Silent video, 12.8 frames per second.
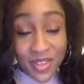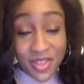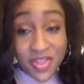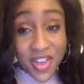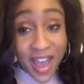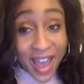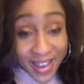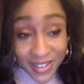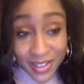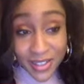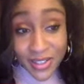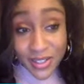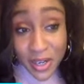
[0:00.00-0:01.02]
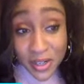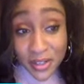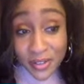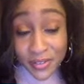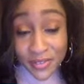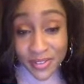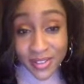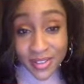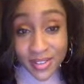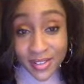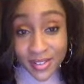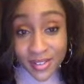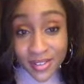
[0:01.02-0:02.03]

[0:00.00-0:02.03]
That deserves